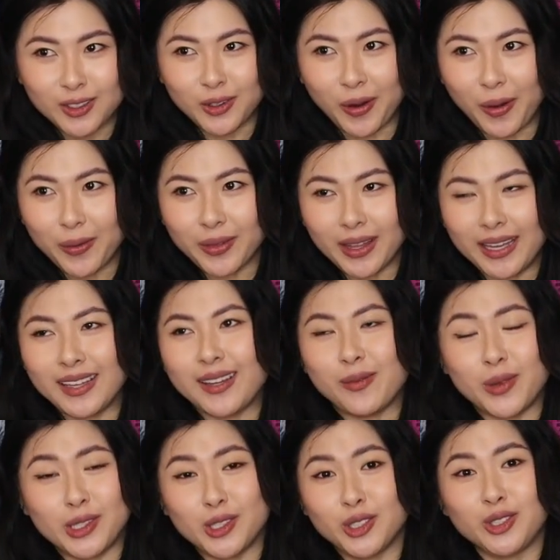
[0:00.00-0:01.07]
you know, like
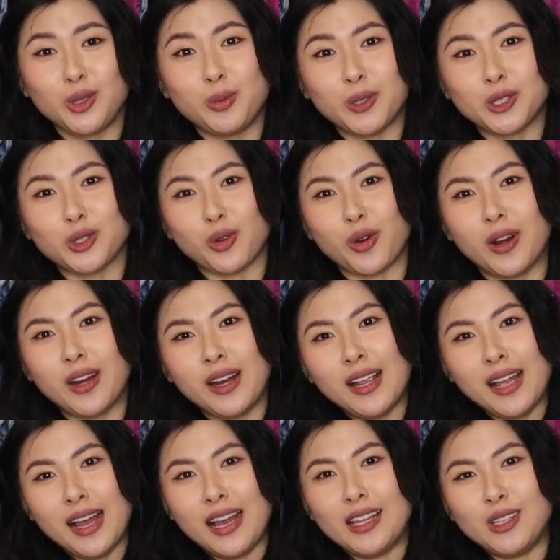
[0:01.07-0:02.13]
when you're super sore
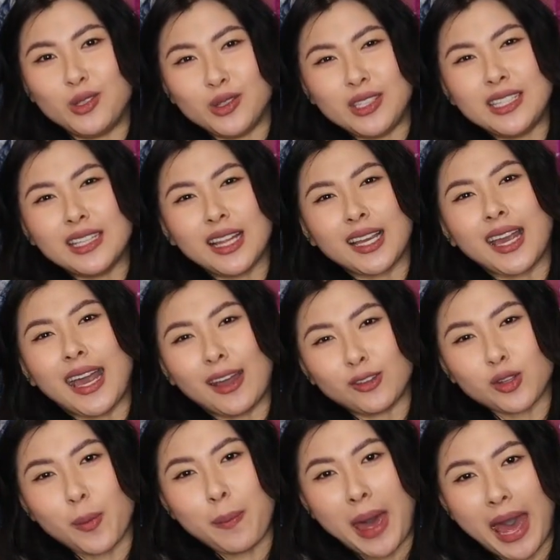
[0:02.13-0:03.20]
and you need like an
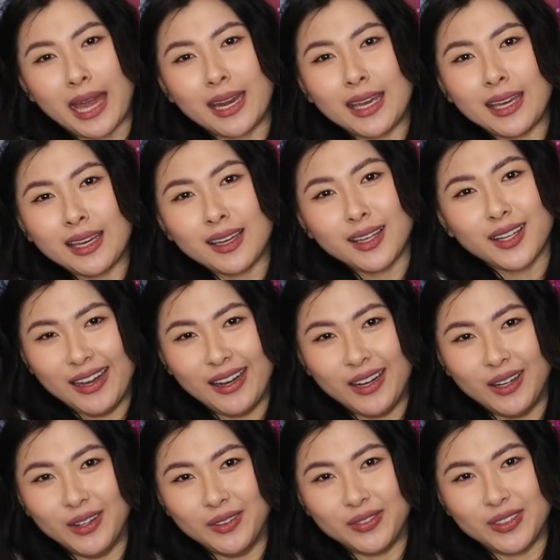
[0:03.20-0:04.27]
extra padding
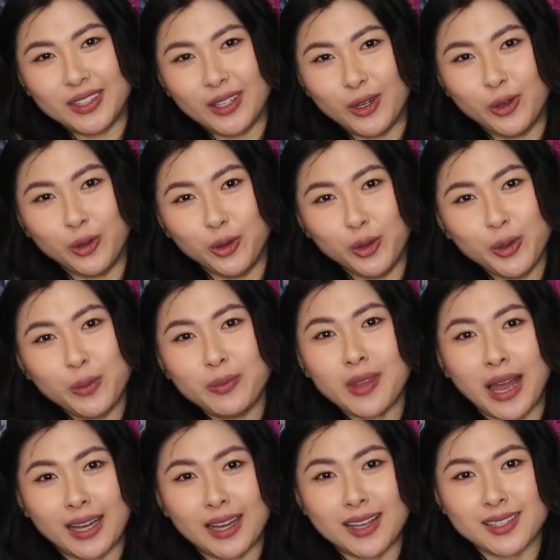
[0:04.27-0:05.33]
of the hula hoop
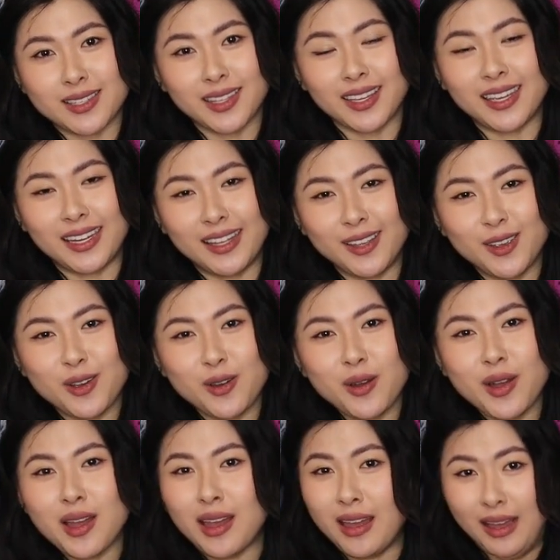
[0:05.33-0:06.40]
not constantly hitting you.